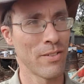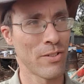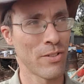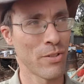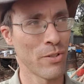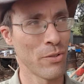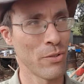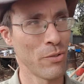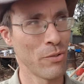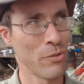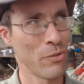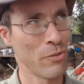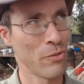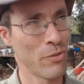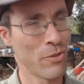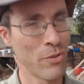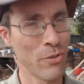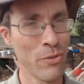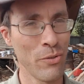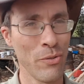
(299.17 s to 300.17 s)
To
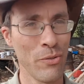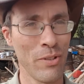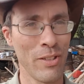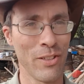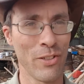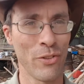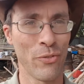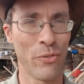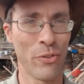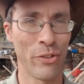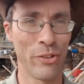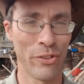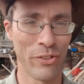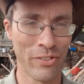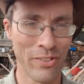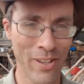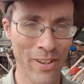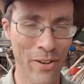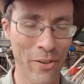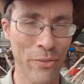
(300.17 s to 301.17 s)
do this for
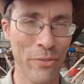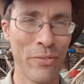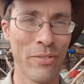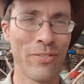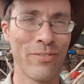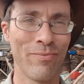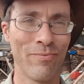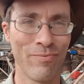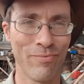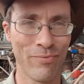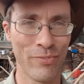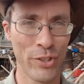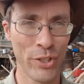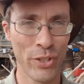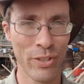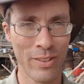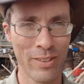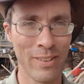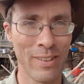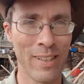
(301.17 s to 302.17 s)
yourself,
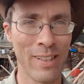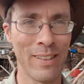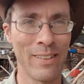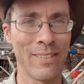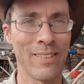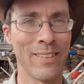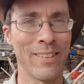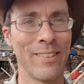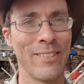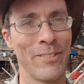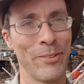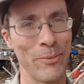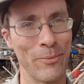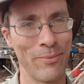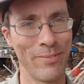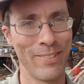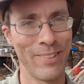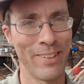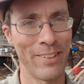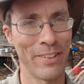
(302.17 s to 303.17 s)
you're gonna need to,
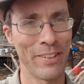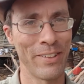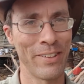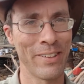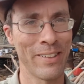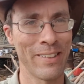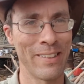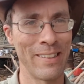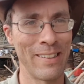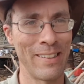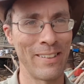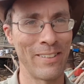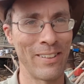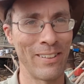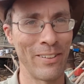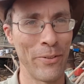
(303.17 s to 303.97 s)
you know, you're gonna need to